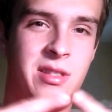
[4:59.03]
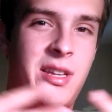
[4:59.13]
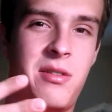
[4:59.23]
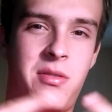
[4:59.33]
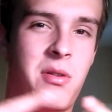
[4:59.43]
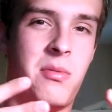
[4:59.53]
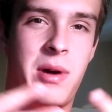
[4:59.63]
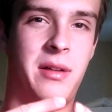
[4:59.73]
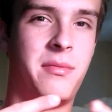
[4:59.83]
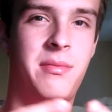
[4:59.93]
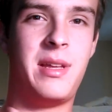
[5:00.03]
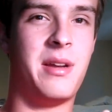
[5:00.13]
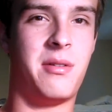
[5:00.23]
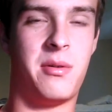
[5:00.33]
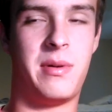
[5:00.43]
they don't go well. They
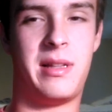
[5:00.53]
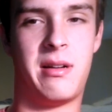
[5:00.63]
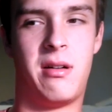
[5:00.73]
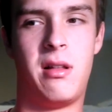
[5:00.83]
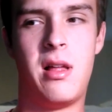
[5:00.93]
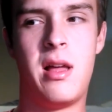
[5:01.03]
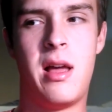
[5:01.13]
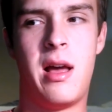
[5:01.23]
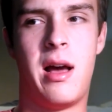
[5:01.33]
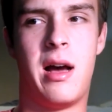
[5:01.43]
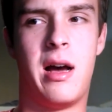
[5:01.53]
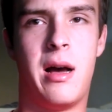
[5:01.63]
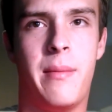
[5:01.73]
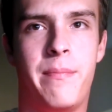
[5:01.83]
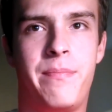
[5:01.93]
don't go well at all.
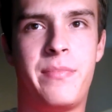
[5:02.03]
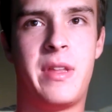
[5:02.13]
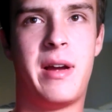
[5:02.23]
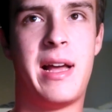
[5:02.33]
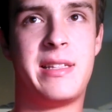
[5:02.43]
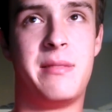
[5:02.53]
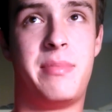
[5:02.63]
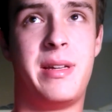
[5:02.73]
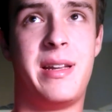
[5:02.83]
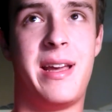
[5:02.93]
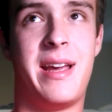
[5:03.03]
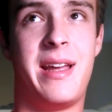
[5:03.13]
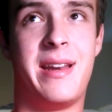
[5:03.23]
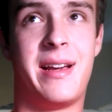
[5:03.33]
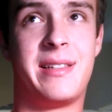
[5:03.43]
There hasn't been
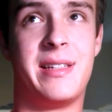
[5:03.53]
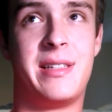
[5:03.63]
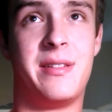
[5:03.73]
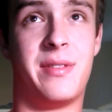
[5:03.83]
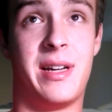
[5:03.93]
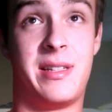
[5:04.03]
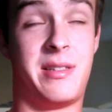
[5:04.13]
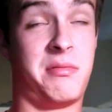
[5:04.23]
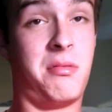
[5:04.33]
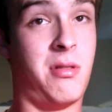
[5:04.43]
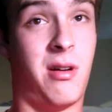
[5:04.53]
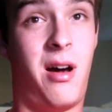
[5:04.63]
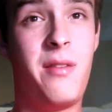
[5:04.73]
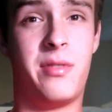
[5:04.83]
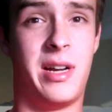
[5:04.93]
a Nexus device
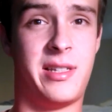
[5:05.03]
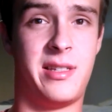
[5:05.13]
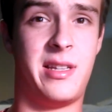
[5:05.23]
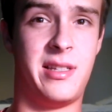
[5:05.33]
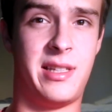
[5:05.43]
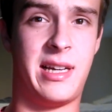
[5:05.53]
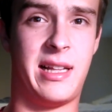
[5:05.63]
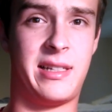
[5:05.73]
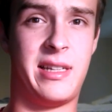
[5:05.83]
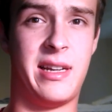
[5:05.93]
on Verizon since the Galaxy